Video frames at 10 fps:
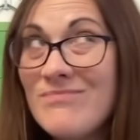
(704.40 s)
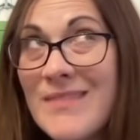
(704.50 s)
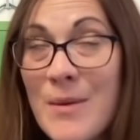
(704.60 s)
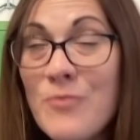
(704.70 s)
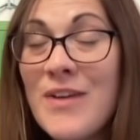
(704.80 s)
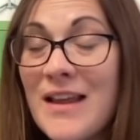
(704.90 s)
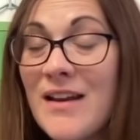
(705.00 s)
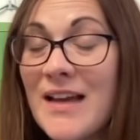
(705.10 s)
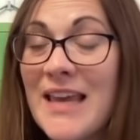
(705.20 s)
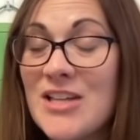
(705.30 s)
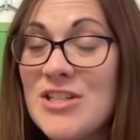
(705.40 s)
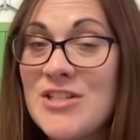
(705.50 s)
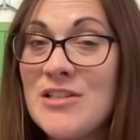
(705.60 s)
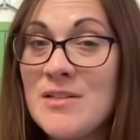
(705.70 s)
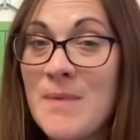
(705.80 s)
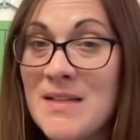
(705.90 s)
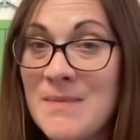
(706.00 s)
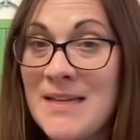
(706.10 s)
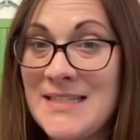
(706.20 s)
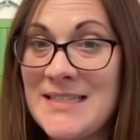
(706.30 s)
they were really unlucky actually to lose by as
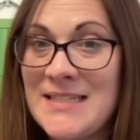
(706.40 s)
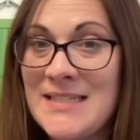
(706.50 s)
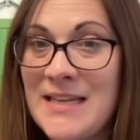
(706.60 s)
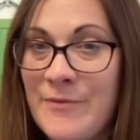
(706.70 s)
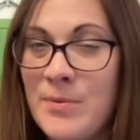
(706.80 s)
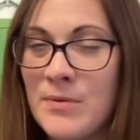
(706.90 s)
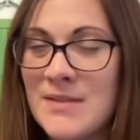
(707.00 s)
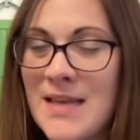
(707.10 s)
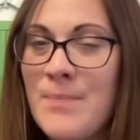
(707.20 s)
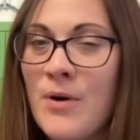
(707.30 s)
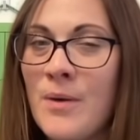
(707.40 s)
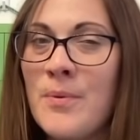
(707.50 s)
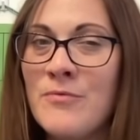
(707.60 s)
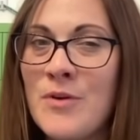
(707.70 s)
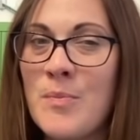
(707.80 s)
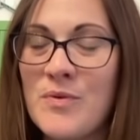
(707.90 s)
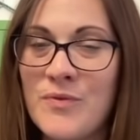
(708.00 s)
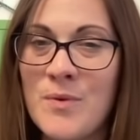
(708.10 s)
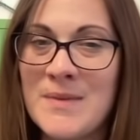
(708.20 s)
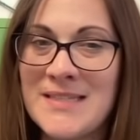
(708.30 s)
many as they did to Liverpool, because they put up a real
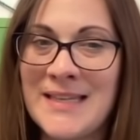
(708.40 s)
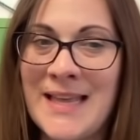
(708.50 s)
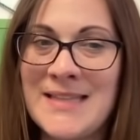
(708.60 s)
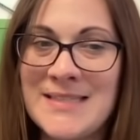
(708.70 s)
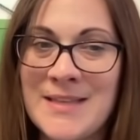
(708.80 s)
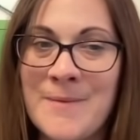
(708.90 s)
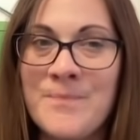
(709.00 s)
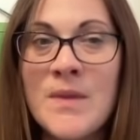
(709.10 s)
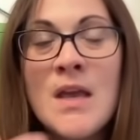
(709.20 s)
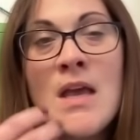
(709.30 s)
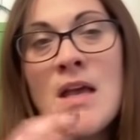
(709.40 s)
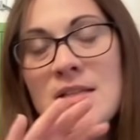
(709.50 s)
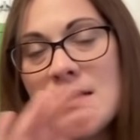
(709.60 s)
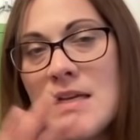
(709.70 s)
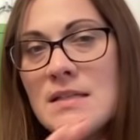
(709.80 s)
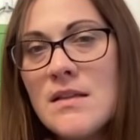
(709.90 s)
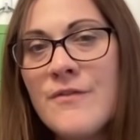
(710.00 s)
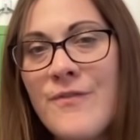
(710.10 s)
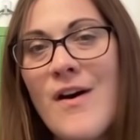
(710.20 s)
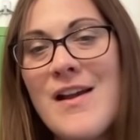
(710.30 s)
performance against them. So these are
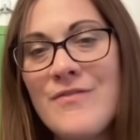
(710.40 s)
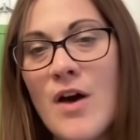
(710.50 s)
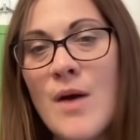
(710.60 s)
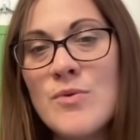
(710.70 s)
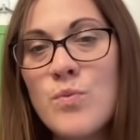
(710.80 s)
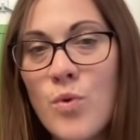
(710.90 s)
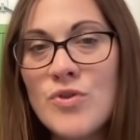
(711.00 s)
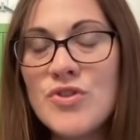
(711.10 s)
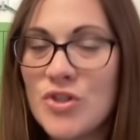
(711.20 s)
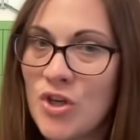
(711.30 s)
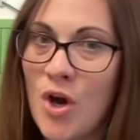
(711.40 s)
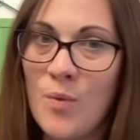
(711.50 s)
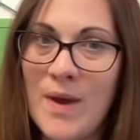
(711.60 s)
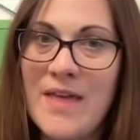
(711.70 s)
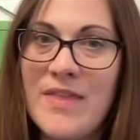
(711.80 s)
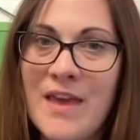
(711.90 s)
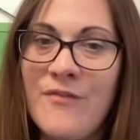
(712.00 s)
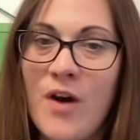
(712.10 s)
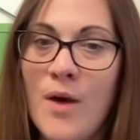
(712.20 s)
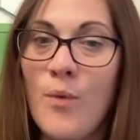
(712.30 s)
the 5 that I would want to go with
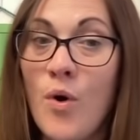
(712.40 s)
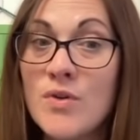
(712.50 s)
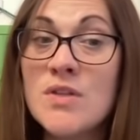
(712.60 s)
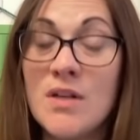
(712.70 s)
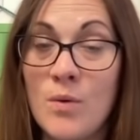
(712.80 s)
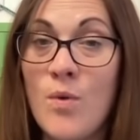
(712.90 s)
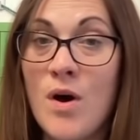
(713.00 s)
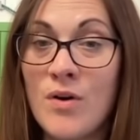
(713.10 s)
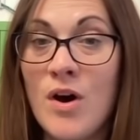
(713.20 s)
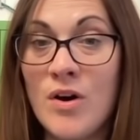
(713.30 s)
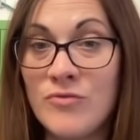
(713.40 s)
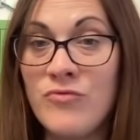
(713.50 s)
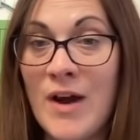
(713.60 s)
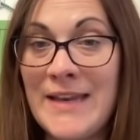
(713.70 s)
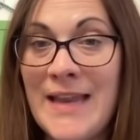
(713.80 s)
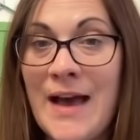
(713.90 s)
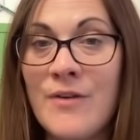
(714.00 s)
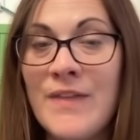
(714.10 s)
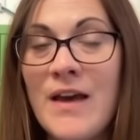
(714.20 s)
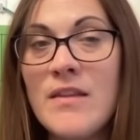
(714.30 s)
if I was going to wildcard right now.
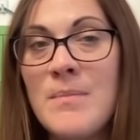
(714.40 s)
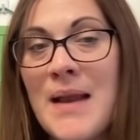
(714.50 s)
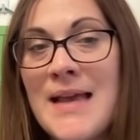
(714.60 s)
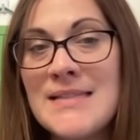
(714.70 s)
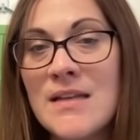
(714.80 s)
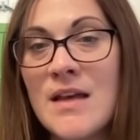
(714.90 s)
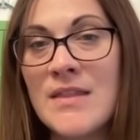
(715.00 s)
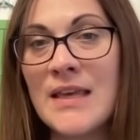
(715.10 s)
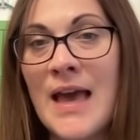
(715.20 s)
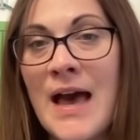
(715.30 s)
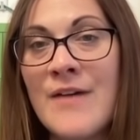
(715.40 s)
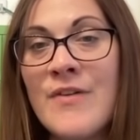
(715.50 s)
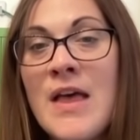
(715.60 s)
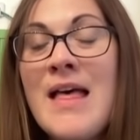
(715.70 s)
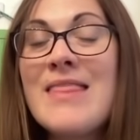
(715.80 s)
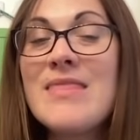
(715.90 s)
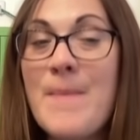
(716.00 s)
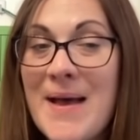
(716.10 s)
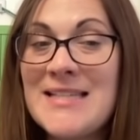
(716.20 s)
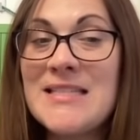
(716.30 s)
They are the players that I think have the
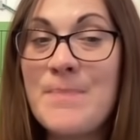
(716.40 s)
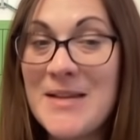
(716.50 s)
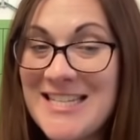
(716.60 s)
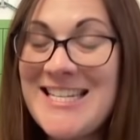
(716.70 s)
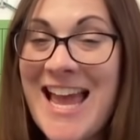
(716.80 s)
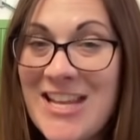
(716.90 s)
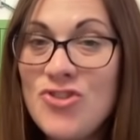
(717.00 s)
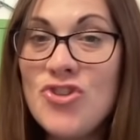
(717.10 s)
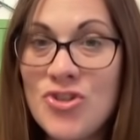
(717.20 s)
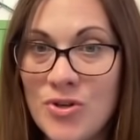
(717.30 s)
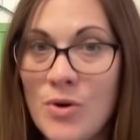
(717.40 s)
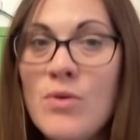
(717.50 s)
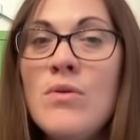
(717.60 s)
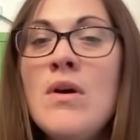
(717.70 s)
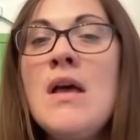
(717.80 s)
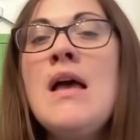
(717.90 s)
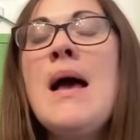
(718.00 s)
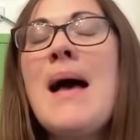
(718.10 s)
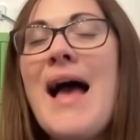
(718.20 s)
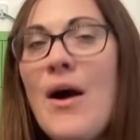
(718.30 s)
best potential.
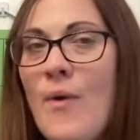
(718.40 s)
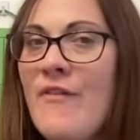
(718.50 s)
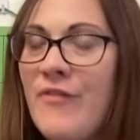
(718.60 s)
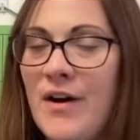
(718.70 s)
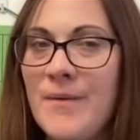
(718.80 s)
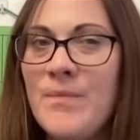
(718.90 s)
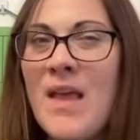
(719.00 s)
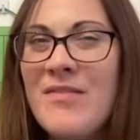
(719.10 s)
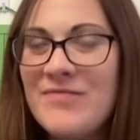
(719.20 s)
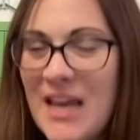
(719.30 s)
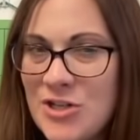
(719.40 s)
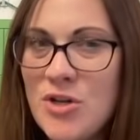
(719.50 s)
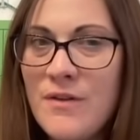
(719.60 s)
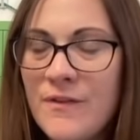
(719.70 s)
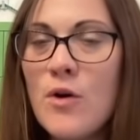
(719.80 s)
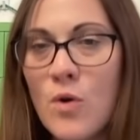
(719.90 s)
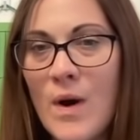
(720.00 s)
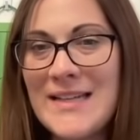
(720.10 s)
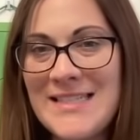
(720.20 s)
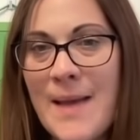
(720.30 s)
However, they do feel
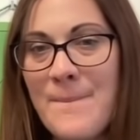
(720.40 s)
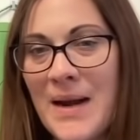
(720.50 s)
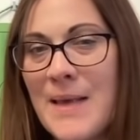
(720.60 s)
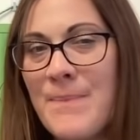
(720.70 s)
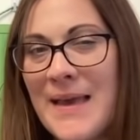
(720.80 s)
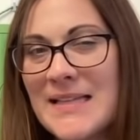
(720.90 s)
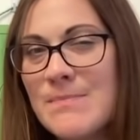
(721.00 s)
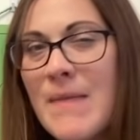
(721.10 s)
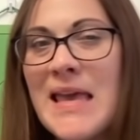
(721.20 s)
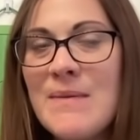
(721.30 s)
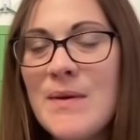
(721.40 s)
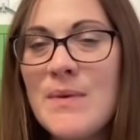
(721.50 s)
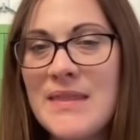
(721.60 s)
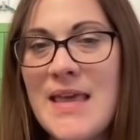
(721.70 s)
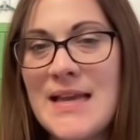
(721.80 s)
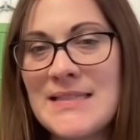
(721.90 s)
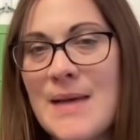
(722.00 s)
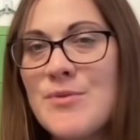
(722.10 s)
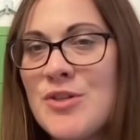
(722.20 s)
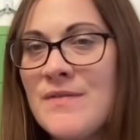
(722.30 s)
quite template picks, maybe with the
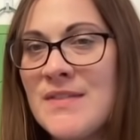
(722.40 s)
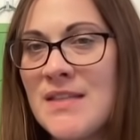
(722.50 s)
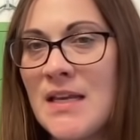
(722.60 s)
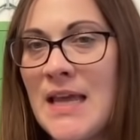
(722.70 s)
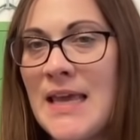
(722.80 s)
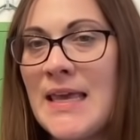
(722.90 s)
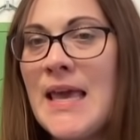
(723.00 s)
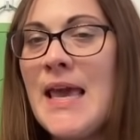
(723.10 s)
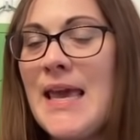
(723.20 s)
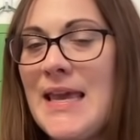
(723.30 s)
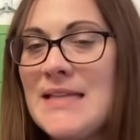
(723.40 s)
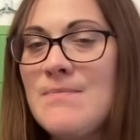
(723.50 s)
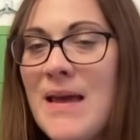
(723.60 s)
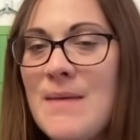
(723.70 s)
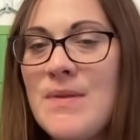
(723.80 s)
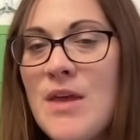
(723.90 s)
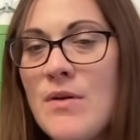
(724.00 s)
exception of Sonny. He's maybe the